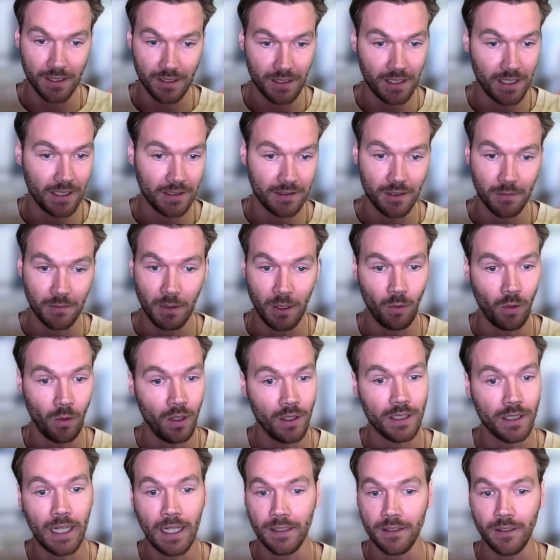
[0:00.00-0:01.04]
it to my wallet, add
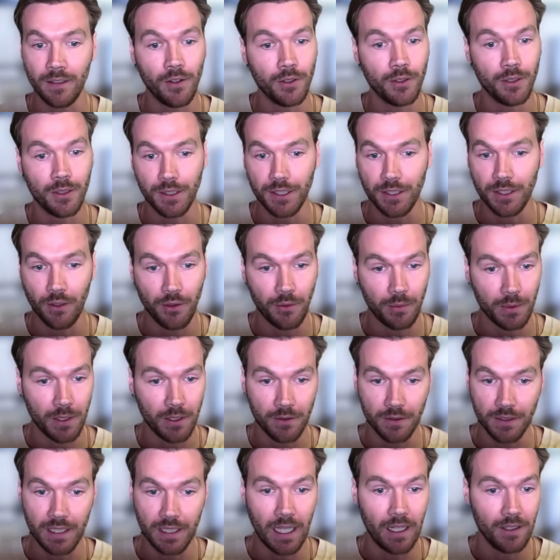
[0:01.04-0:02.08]
another
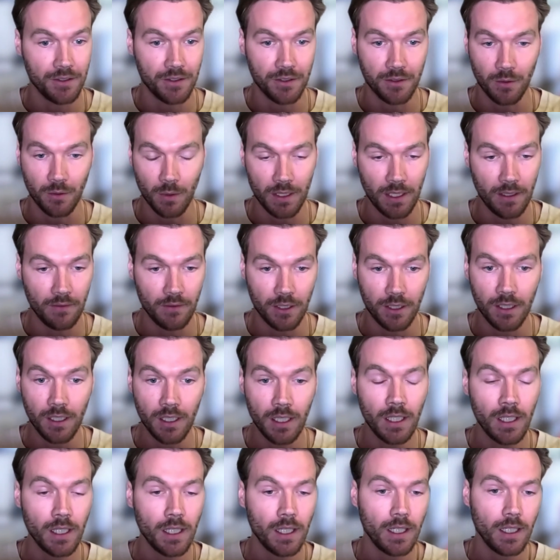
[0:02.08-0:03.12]
300,000 or whatever,
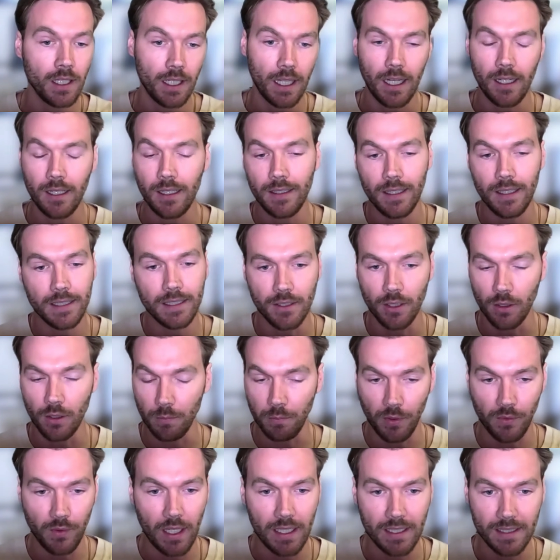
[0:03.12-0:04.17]
and it still
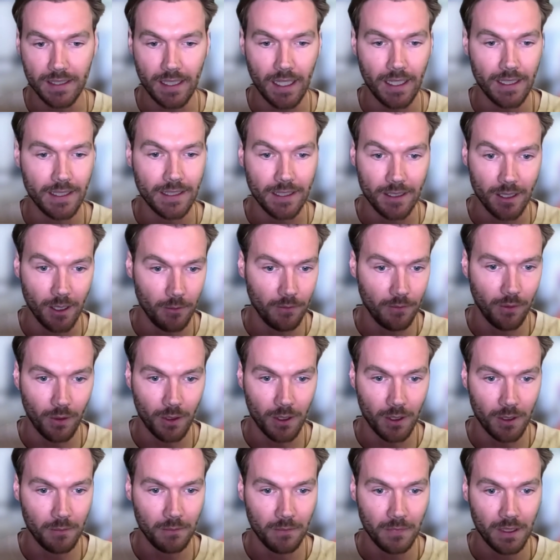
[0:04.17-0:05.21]
provides that income for them.
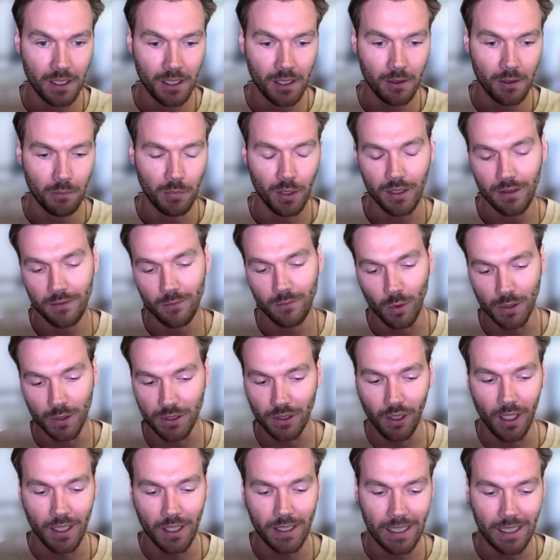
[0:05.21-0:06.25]
But would Claude
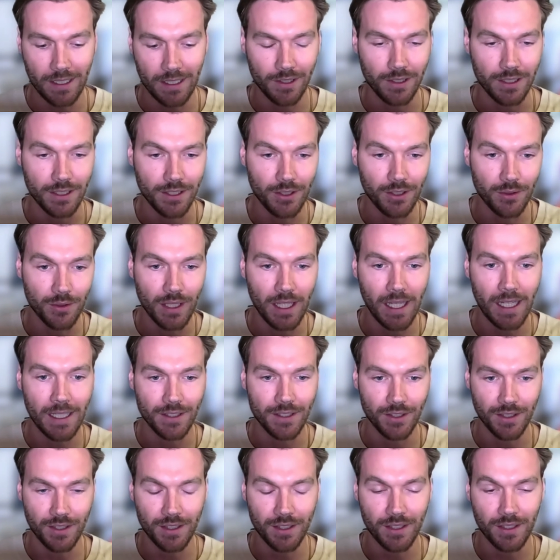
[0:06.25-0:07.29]
actually do that
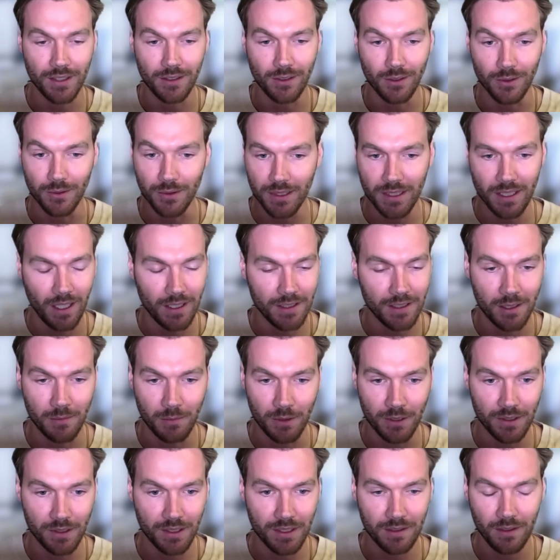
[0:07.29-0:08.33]
just to lose customers in the